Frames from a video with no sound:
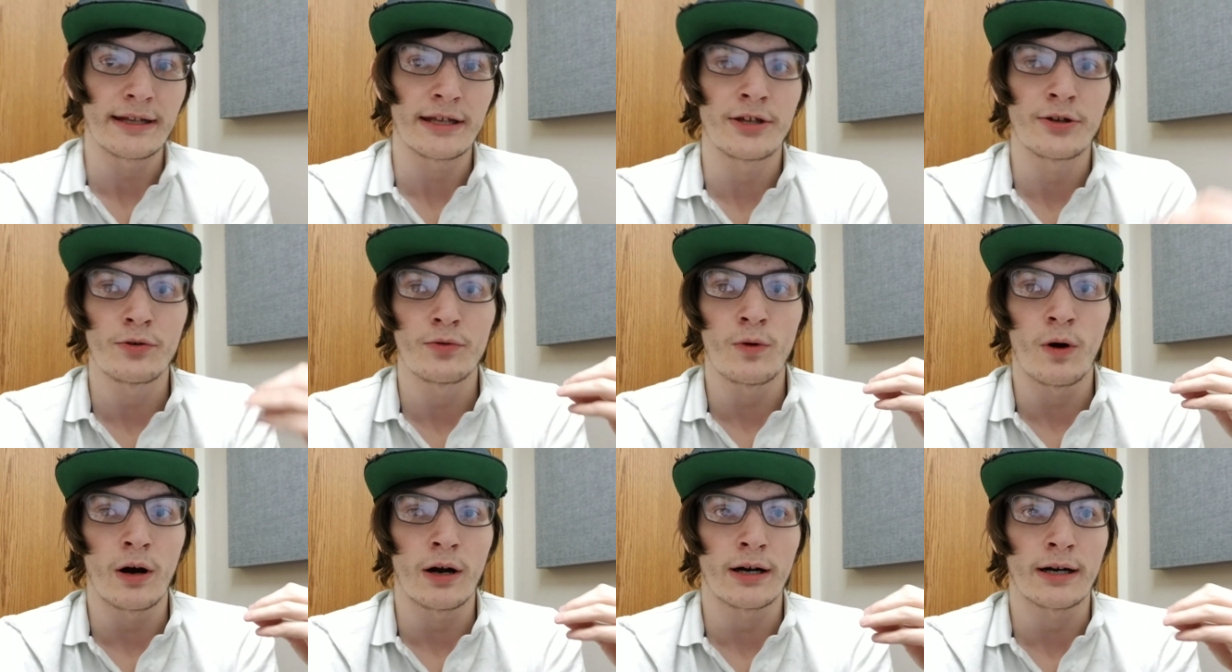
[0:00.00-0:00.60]

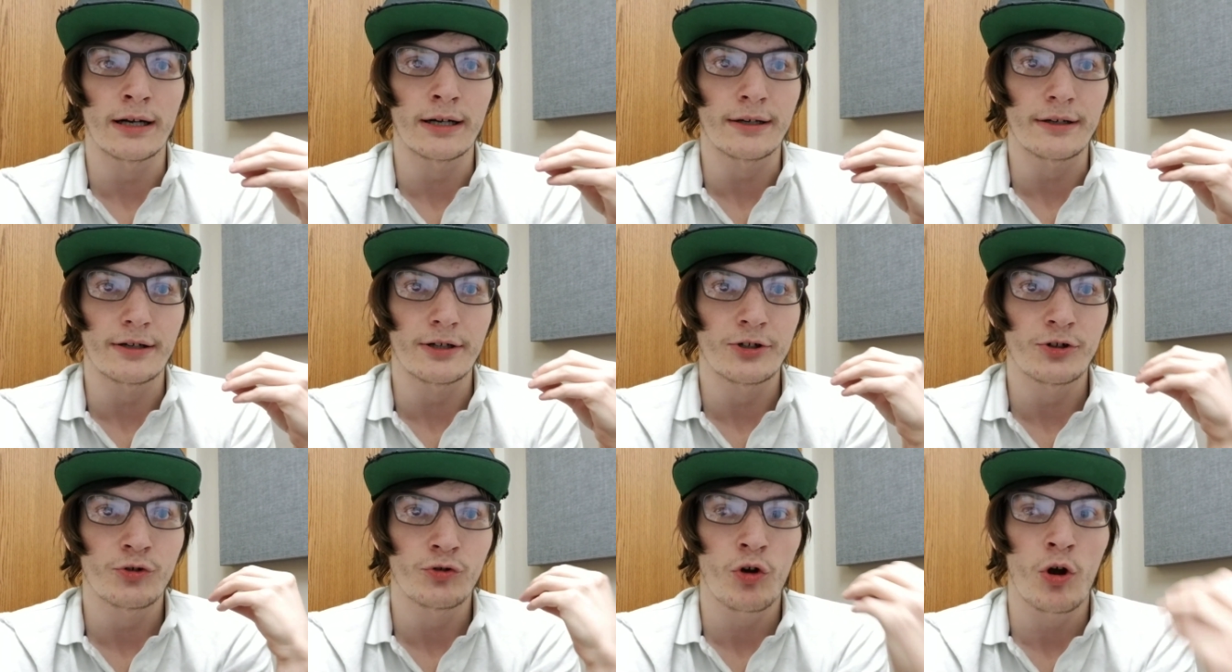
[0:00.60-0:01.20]
You are
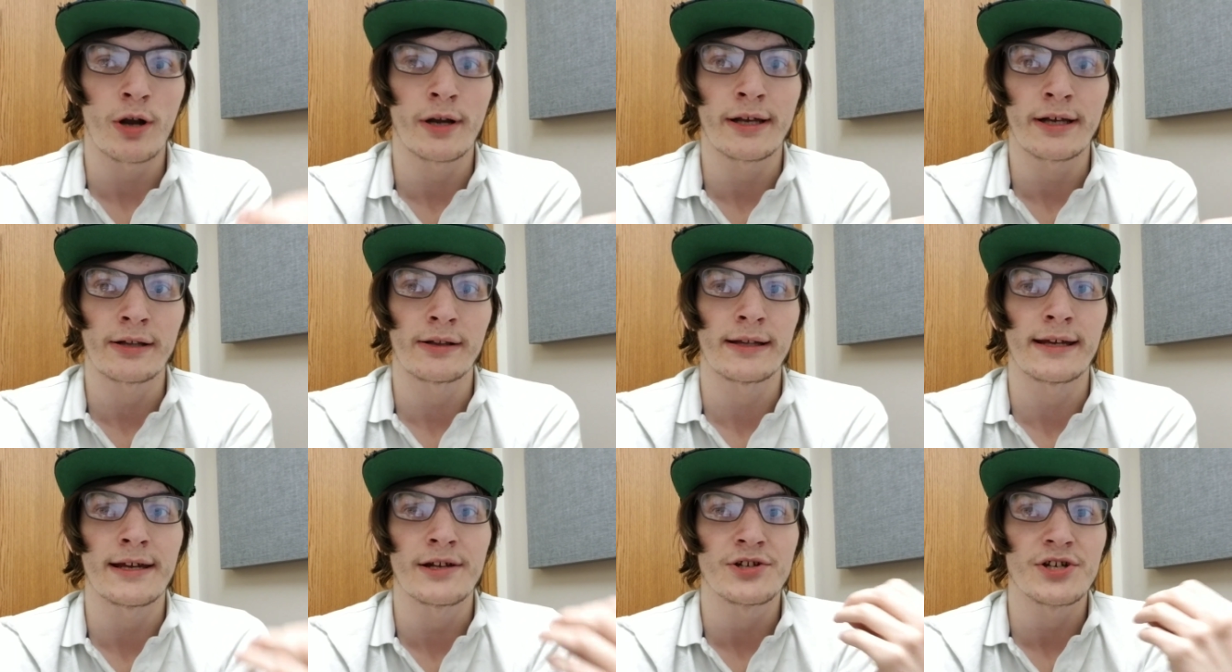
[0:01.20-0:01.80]

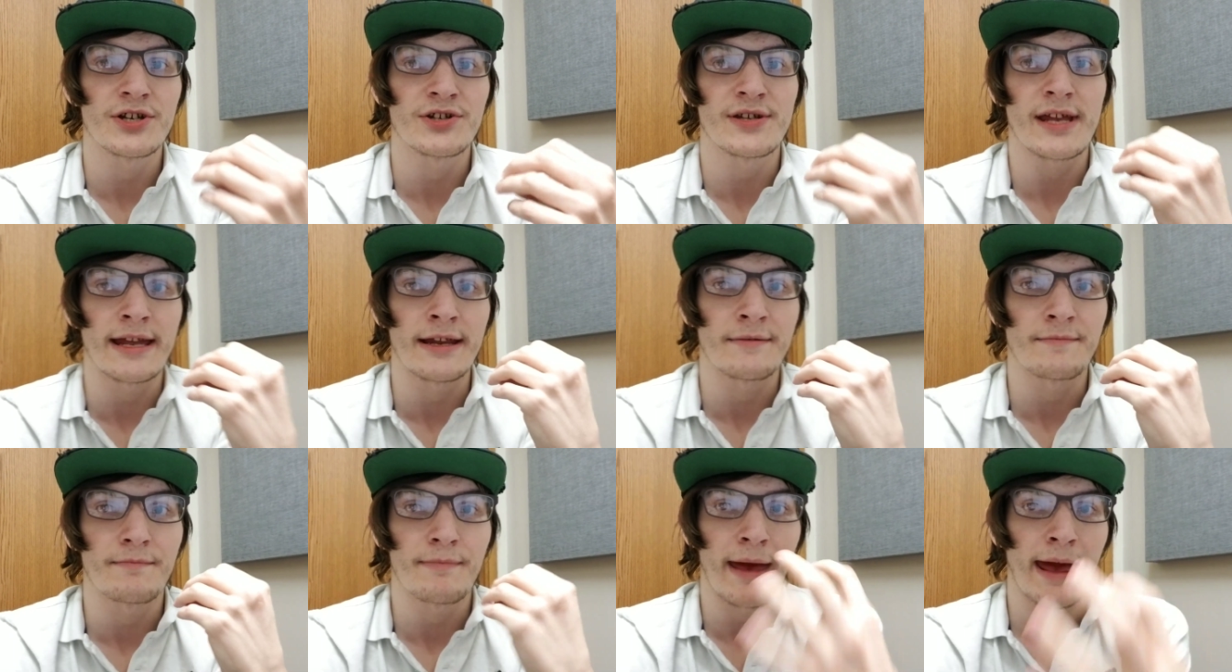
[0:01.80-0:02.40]
chronically just
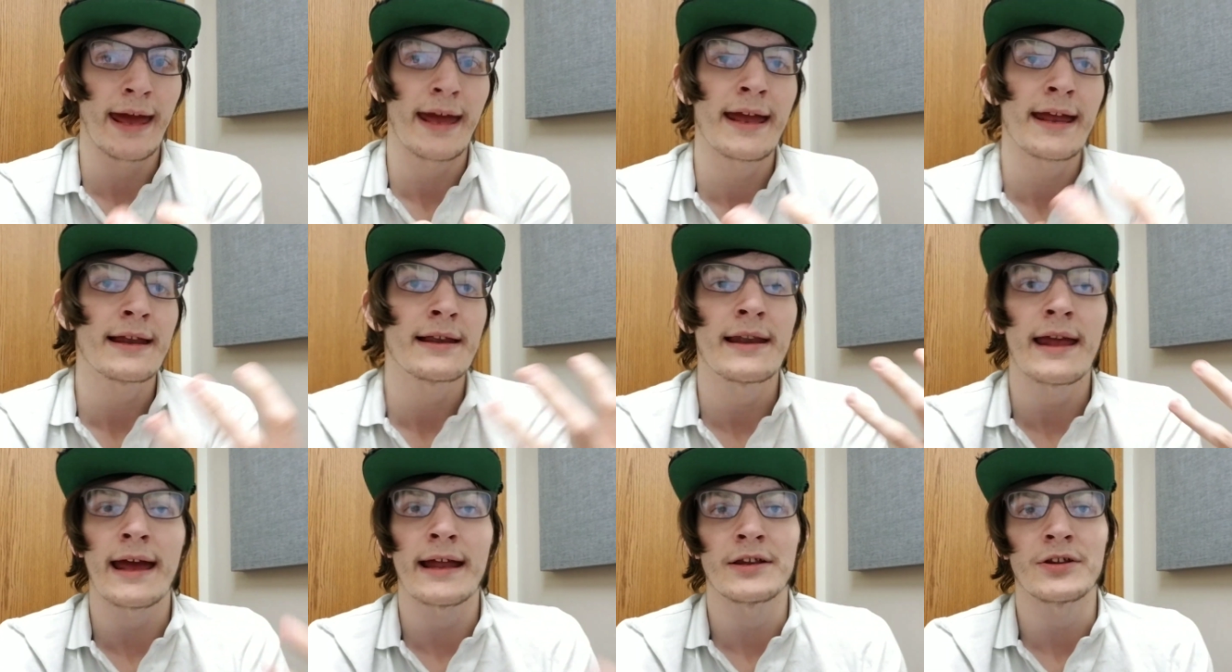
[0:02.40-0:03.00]
in
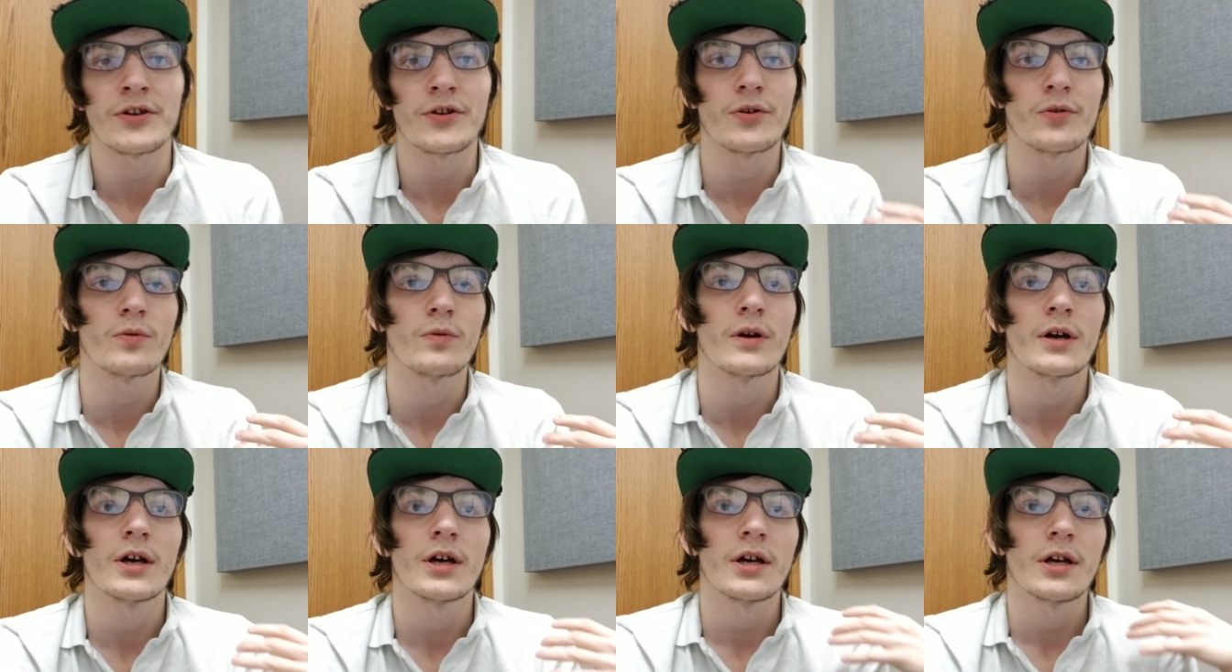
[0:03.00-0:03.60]
pain, and you